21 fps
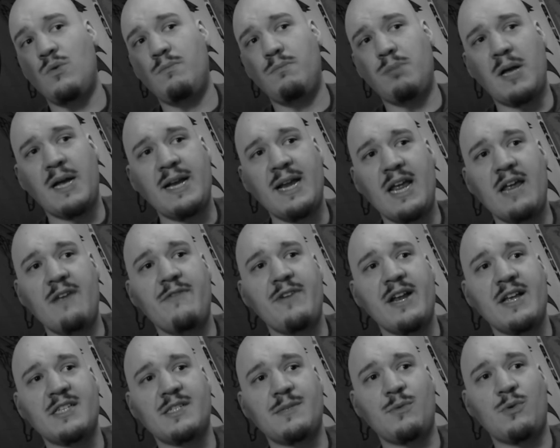Blighthaven
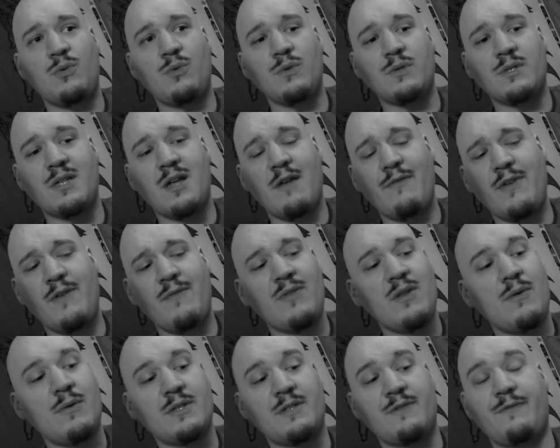has some cool stuff, even
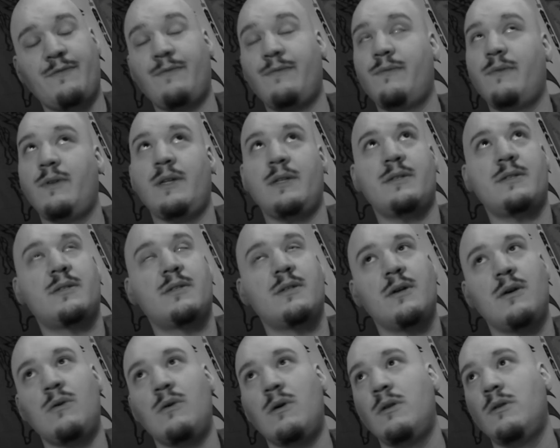though it's
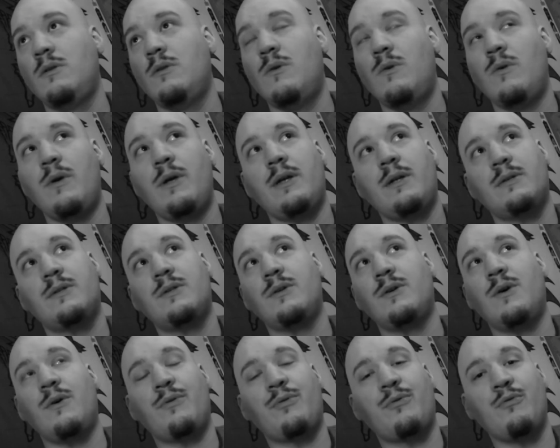so annoying to
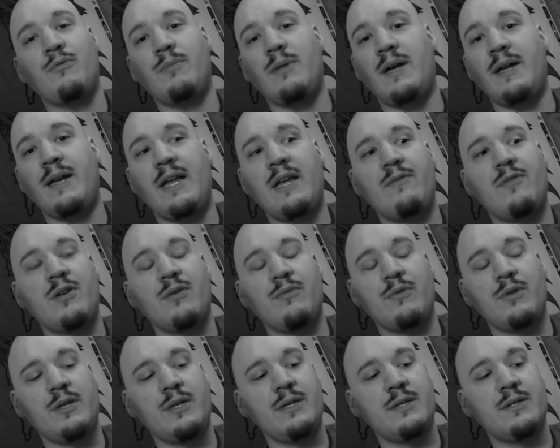go through Blighthaven. It
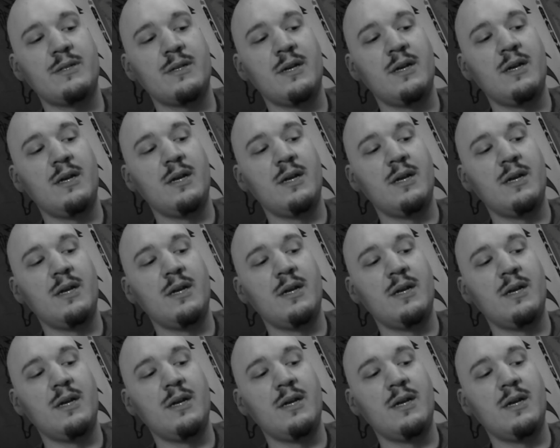really is.